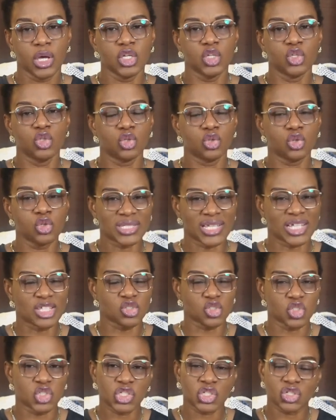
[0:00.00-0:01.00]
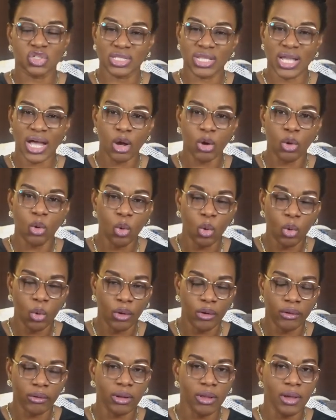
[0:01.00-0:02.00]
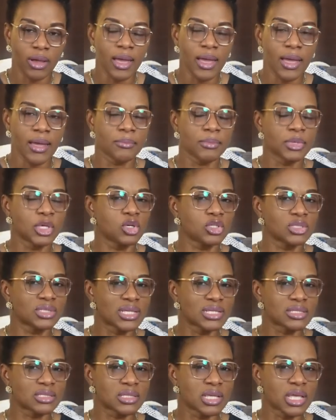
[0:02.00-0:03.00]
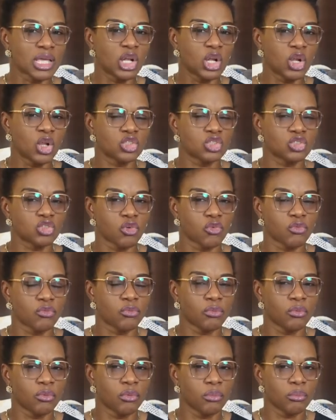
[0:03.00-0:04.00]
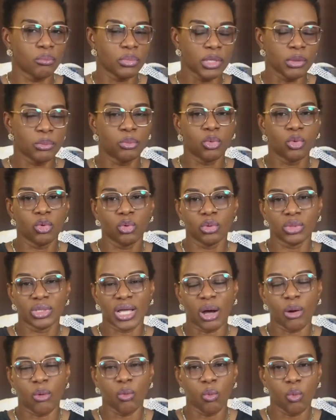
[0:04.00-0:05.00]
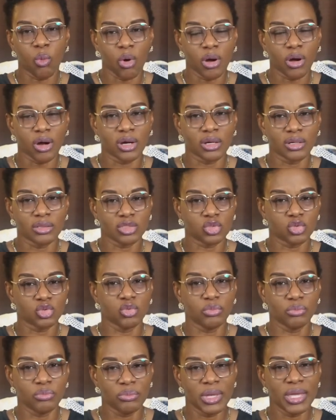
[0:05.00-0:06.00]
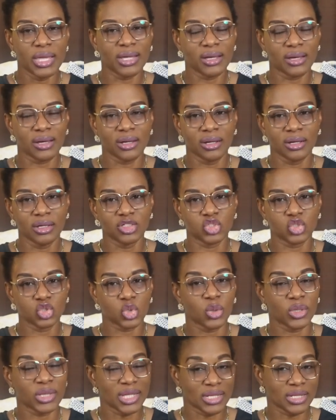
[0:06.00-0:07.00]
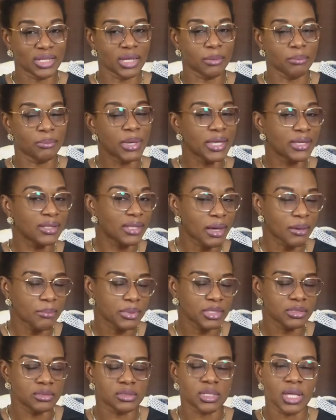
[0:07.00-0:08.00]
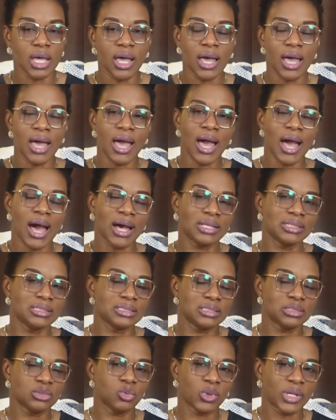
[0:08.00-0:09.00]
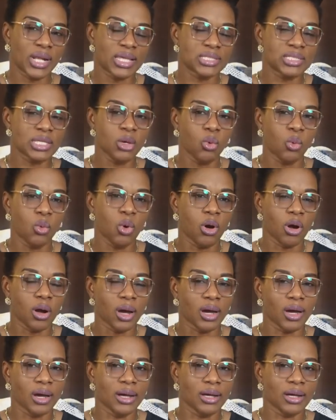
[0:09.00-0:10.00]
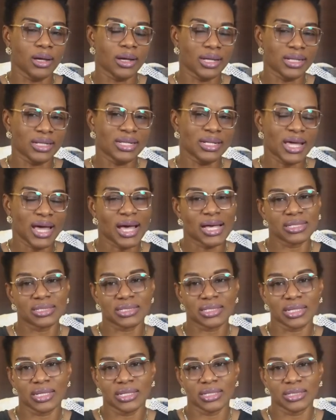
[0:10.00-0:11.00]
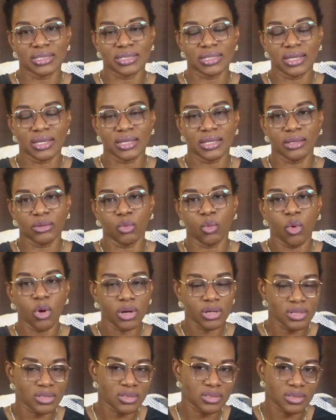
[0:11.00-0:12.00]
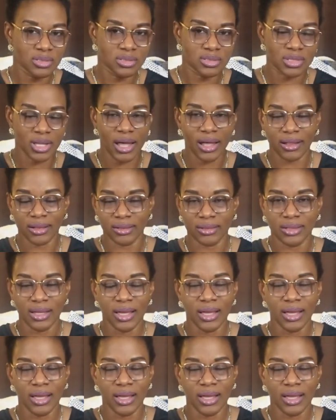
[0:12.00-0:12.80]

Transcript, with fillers: you know, those associations that go on, because there's a lot of people that work to make sure that they are paying their bills. And when I say work, Canada has a work style